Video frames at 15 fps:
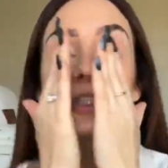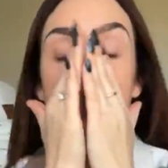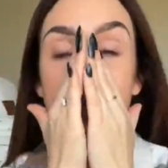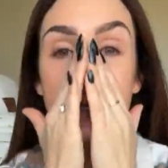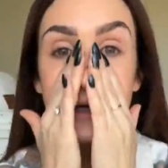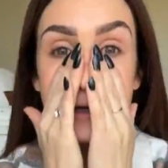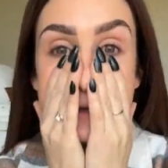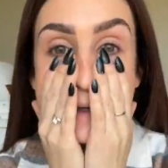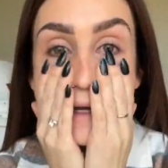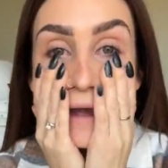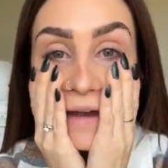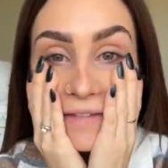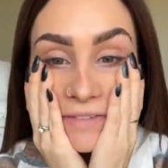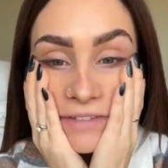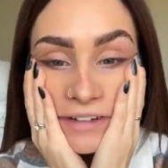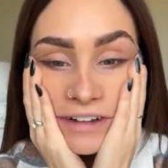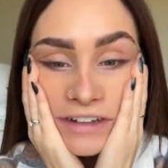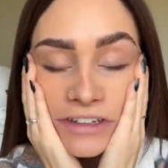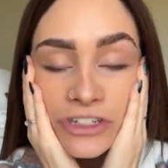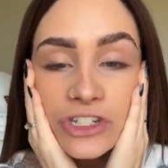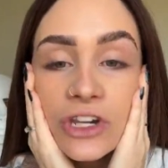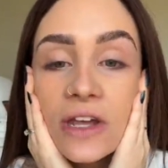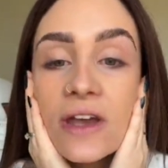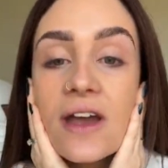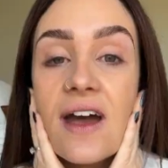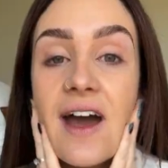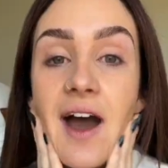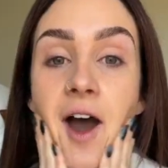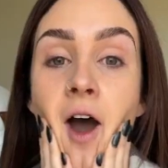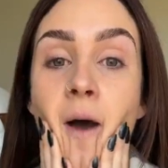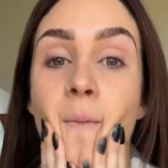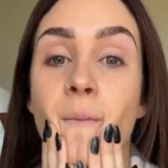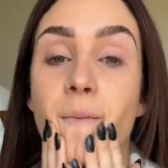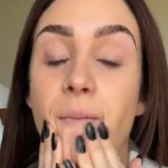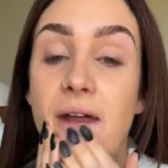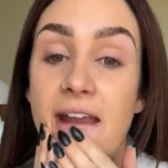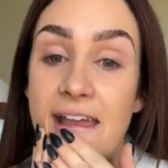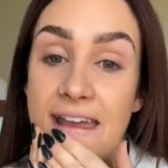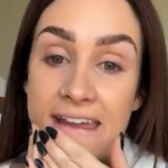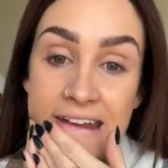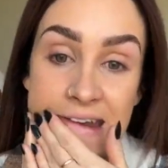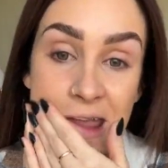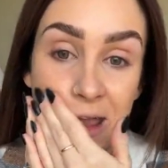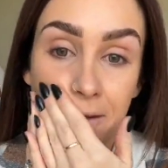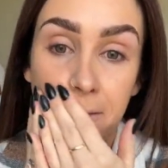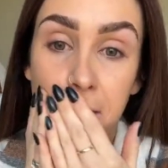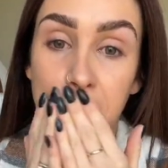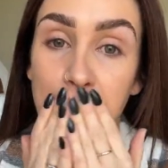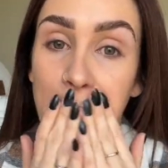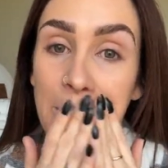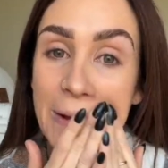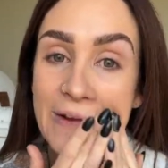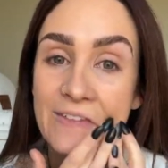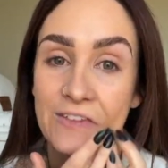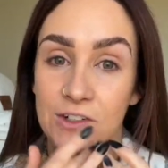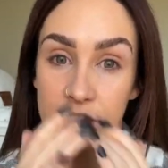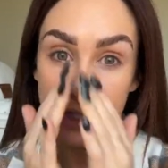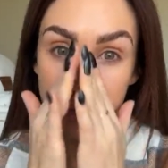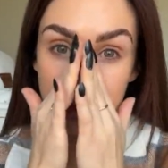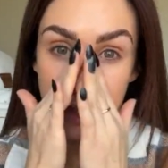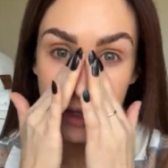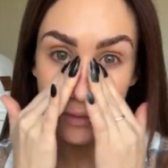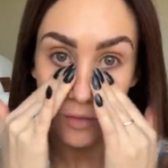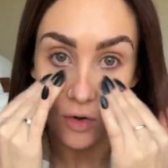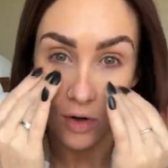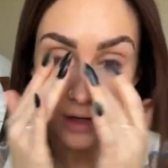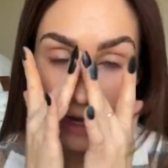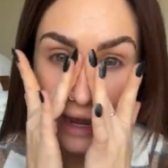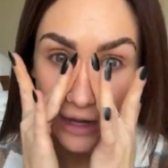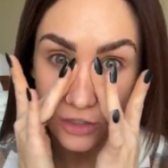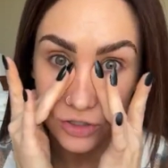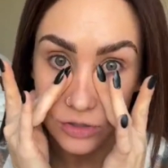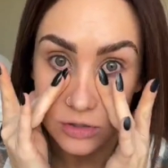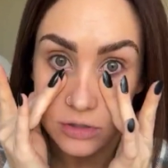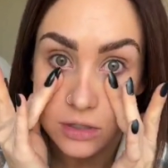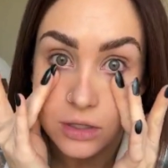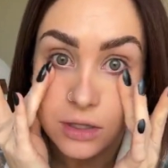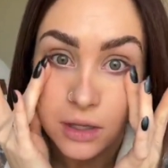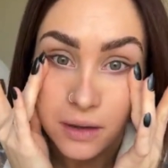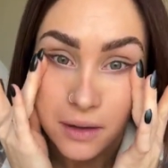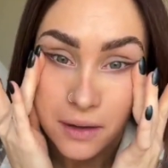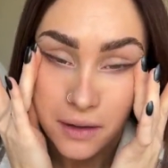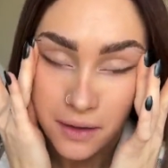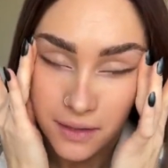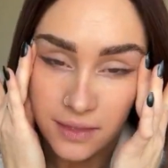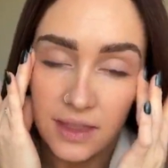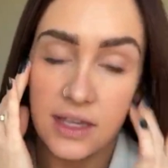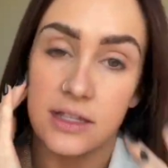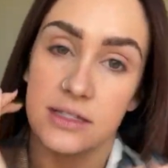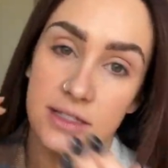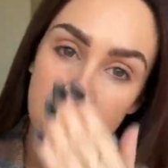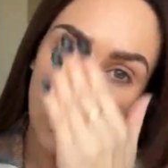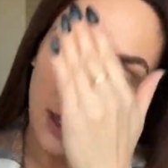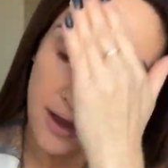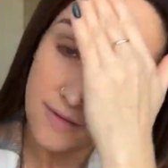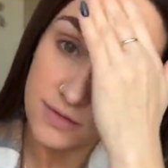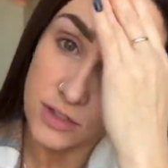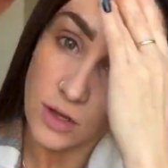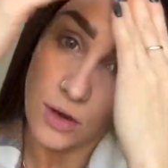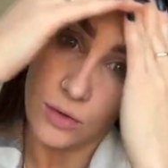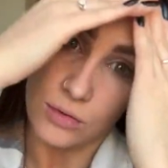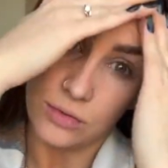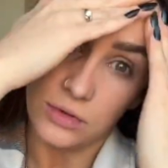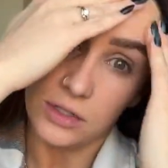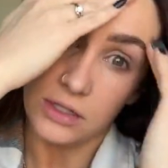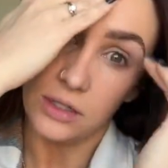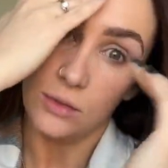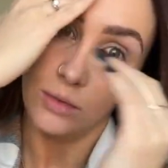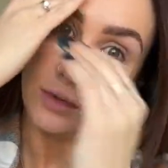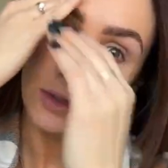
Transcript: sheer coverage um, but again if you're going for something more natural this gives a really